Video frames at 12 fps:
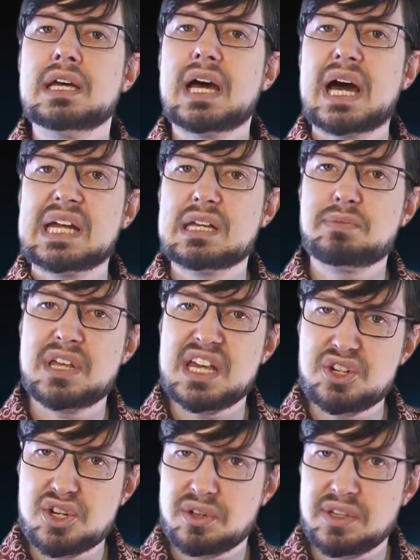
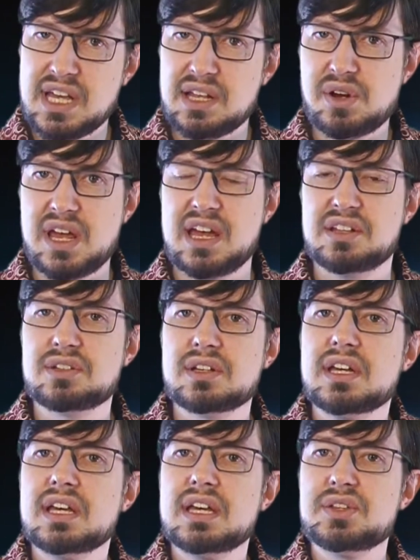Adaptation, on the other hand,
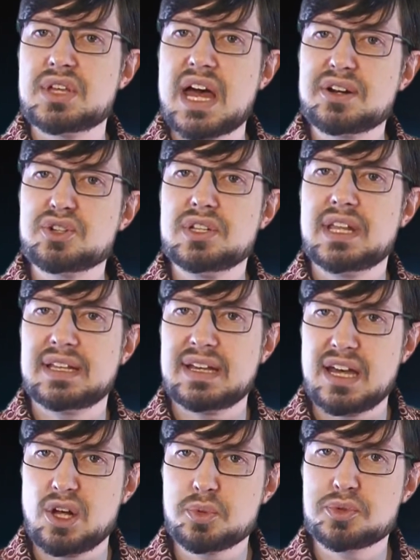is action that
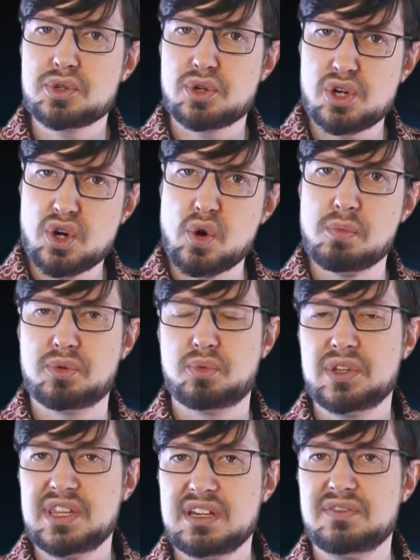helps to cope
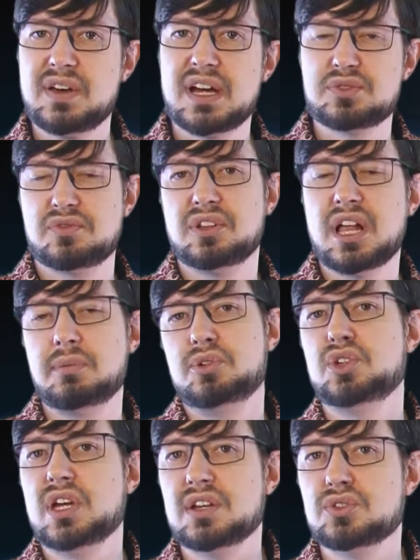with the effects of climate
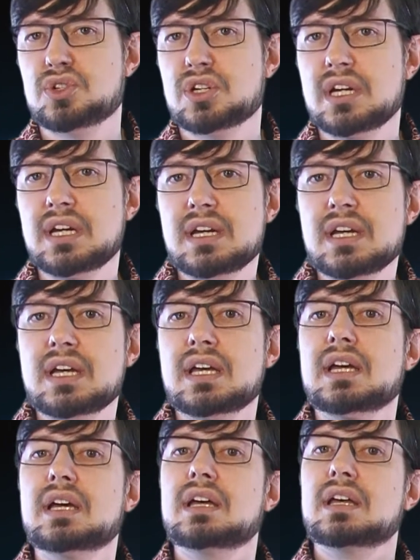change.
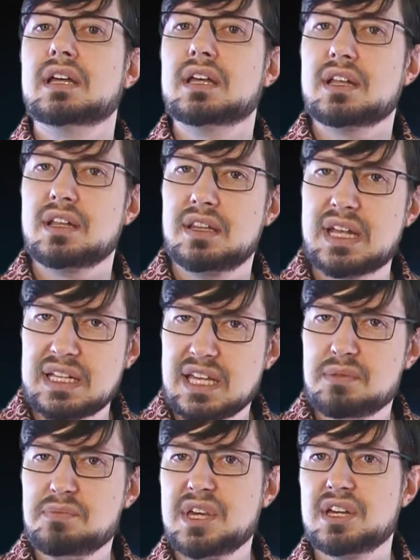That
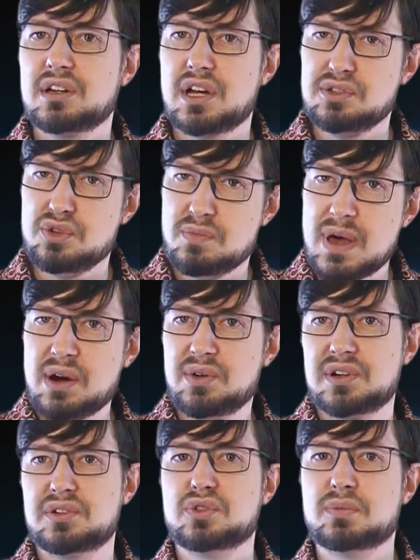can be a new
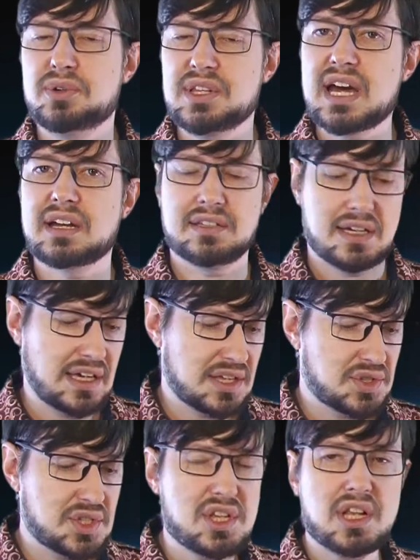barrier to protect
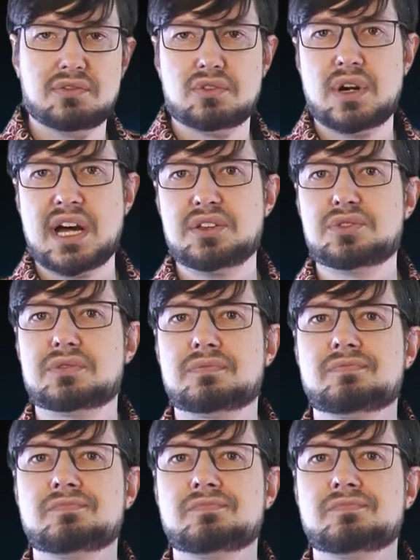against sea level rise.